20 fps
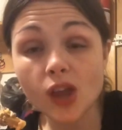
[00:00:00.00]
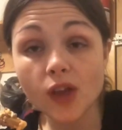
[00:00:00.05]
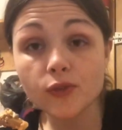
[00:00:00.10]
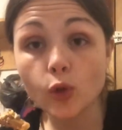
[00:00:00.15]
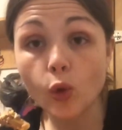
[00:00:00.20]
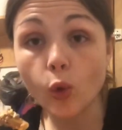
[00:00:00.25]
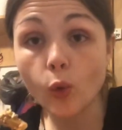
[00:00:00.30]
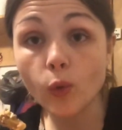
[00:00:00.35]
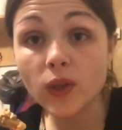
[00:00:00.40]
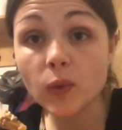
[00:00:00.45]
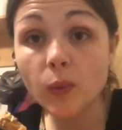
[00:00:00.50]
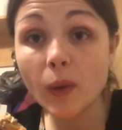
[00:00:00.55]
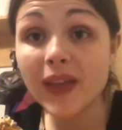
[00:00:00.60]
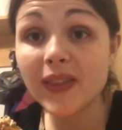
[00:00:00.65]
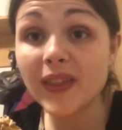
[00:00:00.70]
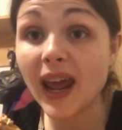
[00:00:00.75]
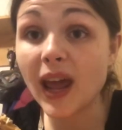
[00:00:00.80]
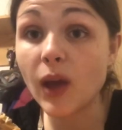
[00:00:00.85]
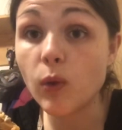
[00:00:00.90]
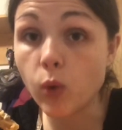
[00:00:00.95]
the only way
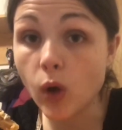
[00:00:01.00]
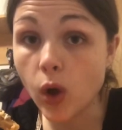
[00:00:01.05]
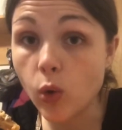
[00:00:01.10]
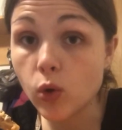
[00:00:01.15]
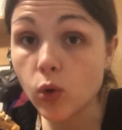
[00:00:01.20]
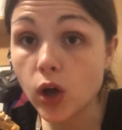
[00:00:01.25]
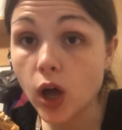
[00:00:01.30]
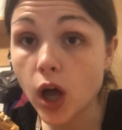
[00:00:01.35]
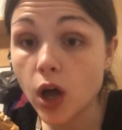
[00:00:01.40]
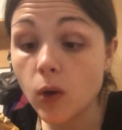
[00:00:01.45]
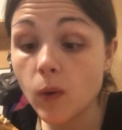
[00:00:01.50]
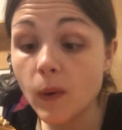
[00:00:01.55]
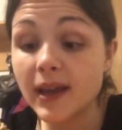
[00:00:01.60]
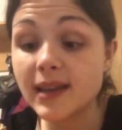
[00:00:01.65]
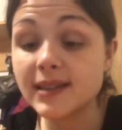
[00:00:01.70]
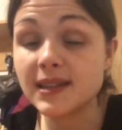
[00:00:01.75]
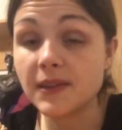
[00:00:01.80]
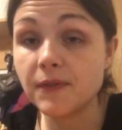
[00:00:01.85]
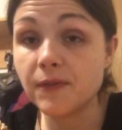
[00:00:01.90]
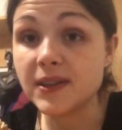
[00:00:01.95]
that I won't go
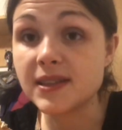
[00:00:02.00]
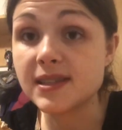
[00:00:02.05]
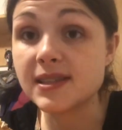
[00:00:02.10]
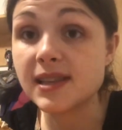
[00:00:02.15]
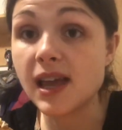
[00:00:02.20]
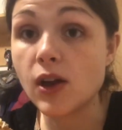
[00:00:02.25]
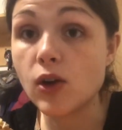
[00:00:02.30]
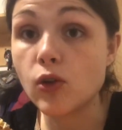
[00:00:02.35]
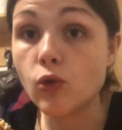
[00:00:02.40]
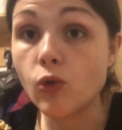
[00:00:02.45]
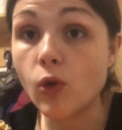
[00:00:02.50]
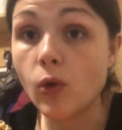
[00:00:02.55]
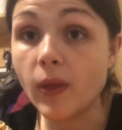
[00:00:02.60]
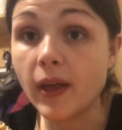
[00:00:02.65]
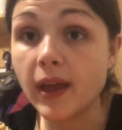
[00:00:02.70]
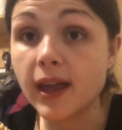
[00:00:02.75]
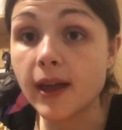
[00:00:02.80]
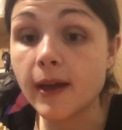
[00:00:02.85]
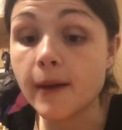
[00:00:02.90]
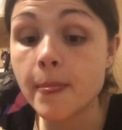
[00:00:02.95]
is if it's
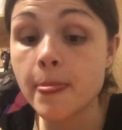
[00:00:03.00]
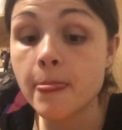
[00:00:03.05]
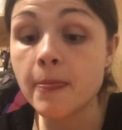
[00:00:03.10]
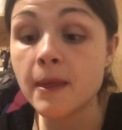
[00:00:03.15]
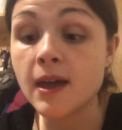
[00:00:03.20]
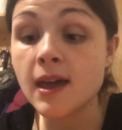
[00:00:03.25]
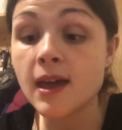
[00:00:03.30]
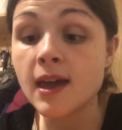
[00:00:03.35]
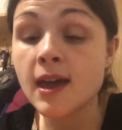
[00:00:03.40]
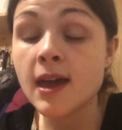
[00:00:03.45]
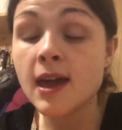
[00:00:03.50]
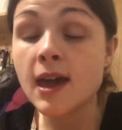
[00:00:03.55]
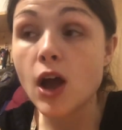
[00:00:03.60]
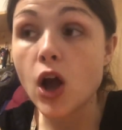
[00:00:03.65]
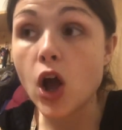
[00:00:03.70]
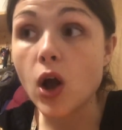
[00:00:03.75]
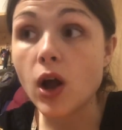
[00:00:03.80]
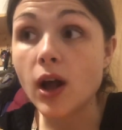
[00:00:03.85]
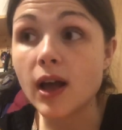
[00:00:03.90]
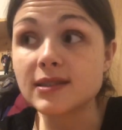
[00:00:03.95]
like,
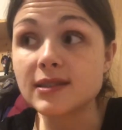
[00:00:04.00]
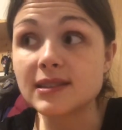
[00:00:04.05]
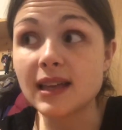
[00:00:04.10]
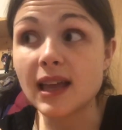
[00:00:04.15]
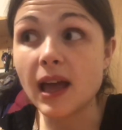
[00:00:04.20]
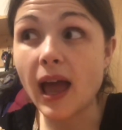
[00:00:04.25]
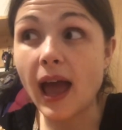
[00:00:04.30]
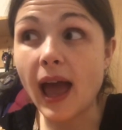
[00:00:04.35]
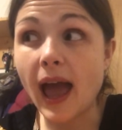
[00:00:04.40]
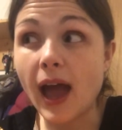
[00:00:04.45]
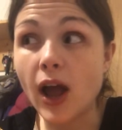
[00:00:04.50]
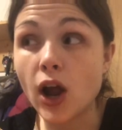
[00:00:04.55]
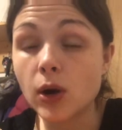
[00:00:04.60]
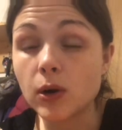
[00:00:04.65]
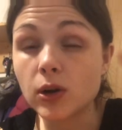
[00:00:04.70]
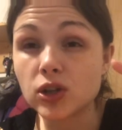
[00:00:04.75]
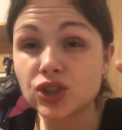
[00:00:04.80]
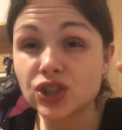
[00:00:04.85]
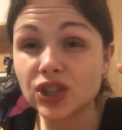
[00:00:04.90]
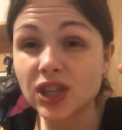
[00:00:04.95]
cause
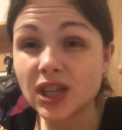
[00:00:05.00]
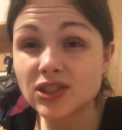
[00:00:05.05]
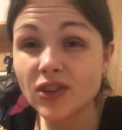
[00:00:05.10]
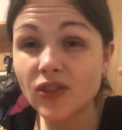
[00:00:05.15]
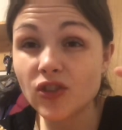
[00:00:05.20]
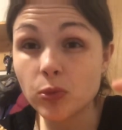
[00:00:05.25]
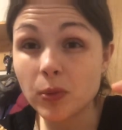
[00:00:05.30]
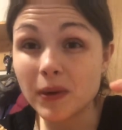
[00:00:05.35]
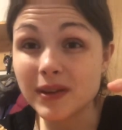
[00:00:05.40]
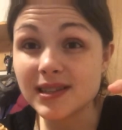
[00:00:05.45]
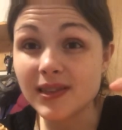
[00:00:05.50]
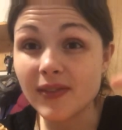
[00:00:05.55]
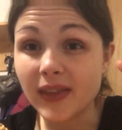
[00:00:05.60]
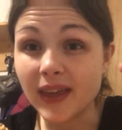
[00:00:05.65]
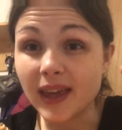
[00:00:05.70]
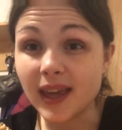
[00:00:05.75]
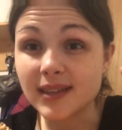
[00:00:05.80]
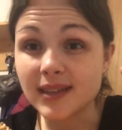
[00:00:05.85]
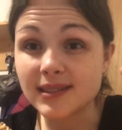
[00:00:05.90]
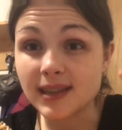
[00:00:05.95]
her, she gets on the bus at
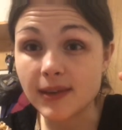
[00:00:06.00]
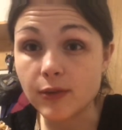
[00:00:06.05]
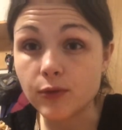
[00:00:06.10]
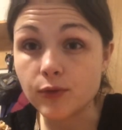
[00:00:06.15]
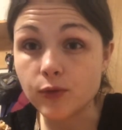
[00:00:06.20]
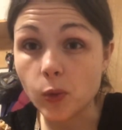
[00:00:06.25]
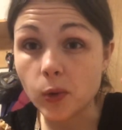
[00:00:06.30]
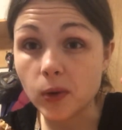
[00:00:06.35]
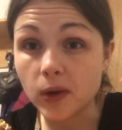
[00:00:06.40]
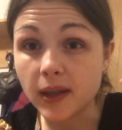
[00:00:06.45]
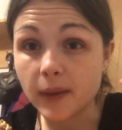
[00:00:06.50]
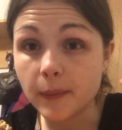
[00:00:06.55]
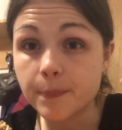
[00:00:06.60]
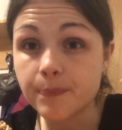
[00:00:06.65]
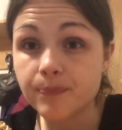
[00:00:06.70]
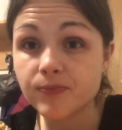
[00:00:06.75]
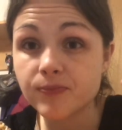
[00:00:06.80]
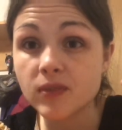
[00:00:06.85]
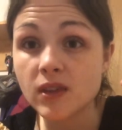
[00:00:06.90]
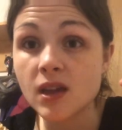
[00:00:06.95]
like 7:40.
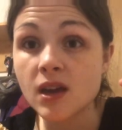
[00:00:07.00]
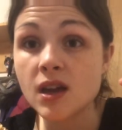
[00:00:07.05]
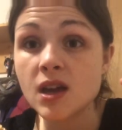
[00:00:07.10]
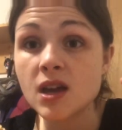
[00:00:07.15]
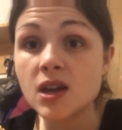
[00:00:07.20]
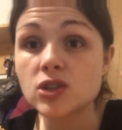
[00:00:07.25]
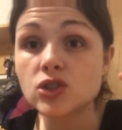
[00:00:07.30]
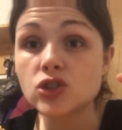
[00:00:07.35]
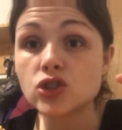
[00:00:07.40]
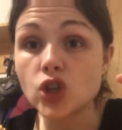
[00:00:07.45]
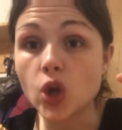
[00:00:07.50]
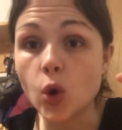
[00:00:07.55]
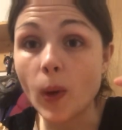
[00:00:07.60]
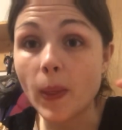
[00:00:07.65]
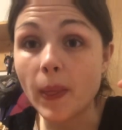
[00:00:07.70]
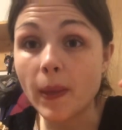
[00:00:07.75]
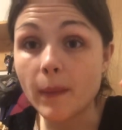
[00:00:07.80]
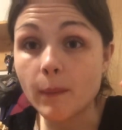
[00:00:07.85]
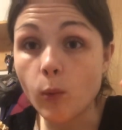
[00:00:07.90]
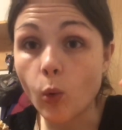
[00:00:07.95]
So
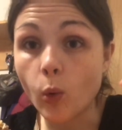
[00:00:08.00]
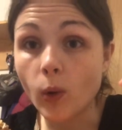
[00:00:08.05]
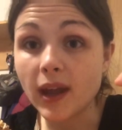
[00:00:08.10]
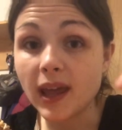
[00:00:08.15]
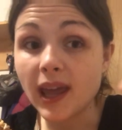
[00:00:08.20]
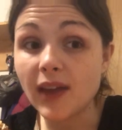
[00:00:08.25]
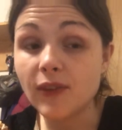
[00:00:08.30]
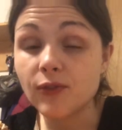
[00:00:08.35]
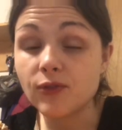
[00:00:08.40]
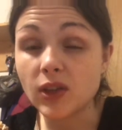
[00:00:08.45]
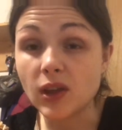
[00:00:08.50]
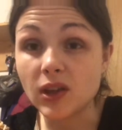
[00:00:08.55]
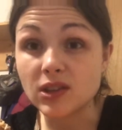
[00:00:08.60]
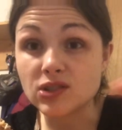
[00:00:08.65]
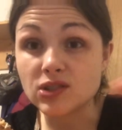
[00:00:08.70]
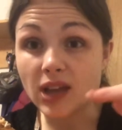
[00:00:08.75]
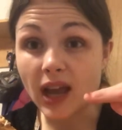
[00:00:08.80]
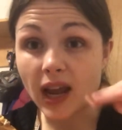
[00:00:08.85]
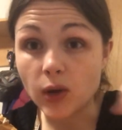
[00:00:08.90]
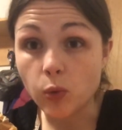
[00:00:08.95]
in the morning, if the
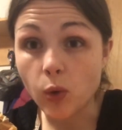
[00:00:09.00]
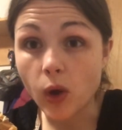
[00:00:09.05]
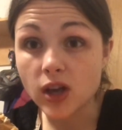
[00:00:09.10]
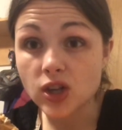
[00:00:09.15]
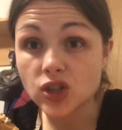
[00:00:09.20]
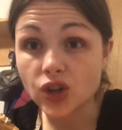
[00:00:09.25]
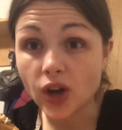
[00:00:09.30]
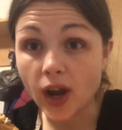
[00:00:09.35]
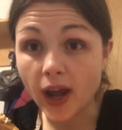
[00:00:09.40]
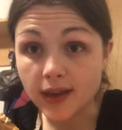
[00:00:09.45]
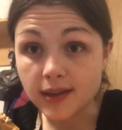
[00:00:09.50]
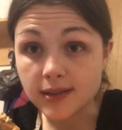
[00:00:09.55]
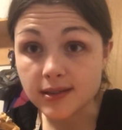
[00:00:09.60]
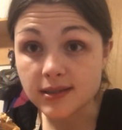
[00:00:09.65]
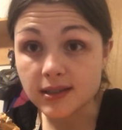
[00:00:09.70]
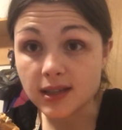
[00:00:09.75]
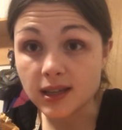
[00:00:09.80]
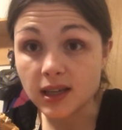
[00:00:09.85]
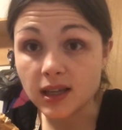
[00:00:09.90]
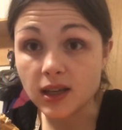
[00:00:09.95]
sidewalks are
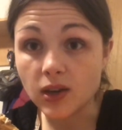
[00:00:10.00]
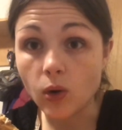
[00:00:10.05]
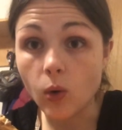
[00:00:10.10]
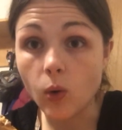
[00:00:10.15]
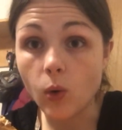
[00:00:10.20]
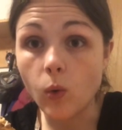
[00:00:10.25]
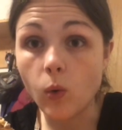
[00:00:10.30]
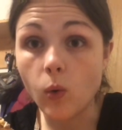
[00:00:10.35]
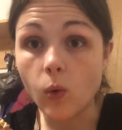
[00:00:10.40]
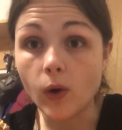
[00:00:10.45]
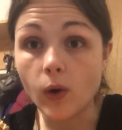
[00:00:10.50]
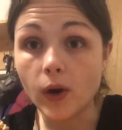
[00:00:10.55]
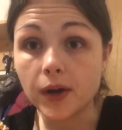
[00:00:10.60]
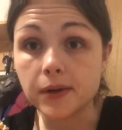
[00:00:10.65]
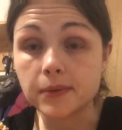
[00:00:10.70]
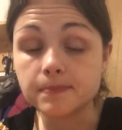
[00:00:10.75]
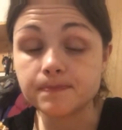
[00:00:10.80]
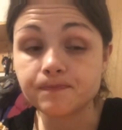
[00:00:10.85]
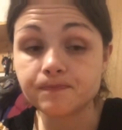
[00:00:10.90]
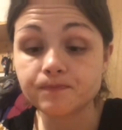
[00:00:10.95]
icy
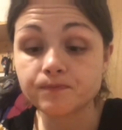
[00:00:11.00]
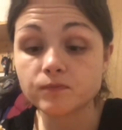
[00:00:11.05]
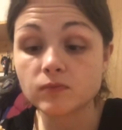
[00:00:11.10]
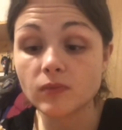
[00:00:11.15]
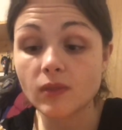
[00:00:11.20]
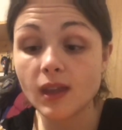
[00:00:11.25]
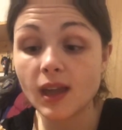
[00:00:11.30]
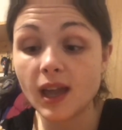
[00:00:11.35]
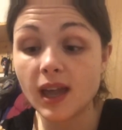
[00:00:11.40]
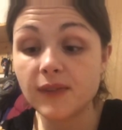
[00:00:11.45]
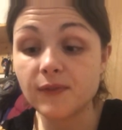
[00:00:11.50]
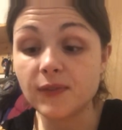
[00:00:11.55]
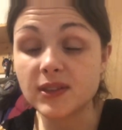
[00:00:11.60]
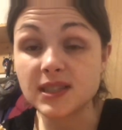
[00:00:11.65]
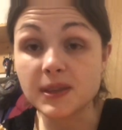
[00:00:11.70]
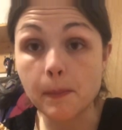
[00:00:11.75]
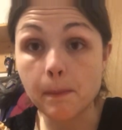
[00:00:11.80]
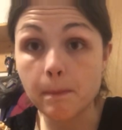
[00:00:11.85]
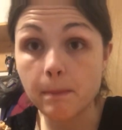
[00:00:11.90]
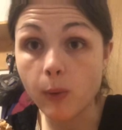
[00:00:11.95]
or if
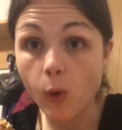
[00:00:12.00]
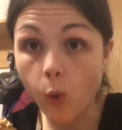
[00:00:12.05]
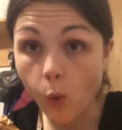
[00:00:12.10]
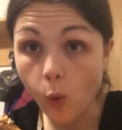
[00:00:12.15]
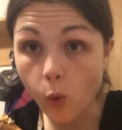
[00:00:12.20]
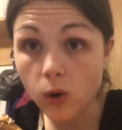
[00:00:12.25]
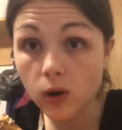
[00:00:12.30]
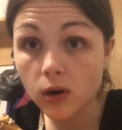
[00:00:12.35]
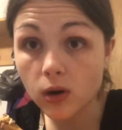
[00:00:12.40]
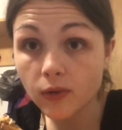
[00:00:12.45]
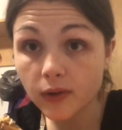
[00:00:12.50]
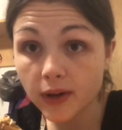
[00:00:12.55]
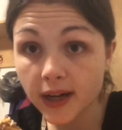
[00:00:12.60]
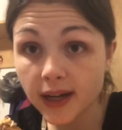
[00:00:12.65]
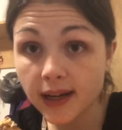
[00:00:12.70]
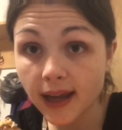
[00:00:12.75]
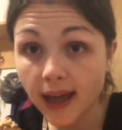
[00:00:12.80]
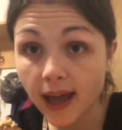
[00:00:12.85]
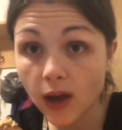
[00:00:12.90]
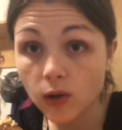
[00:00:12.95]
it's
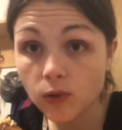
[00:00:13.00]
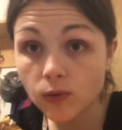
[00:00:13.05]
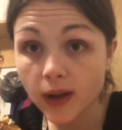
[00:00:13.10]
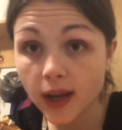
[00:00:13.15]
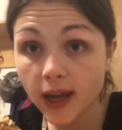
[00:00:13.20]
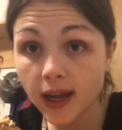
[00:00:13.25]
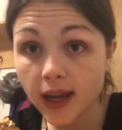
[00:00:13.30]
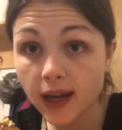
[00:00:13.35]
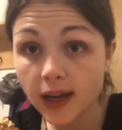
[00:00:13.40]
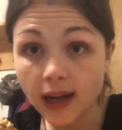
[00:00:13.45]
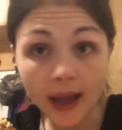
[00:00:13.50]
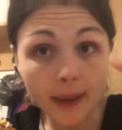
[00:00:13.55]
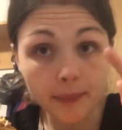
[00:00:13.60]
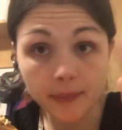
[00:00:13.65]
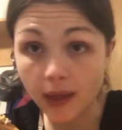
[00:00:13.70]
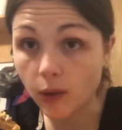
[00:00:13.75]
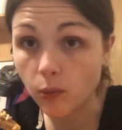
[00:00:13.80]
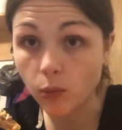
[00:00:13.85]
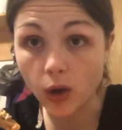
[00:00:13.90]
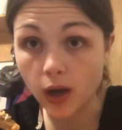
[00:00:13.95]
pouring down rain, I'm
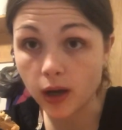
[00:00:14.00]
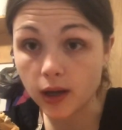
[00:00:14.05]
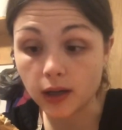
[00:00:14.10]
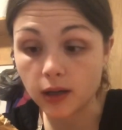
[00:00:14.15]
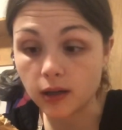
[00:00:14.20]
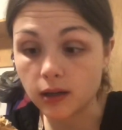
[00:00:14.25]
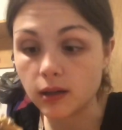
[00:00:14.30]
not walking.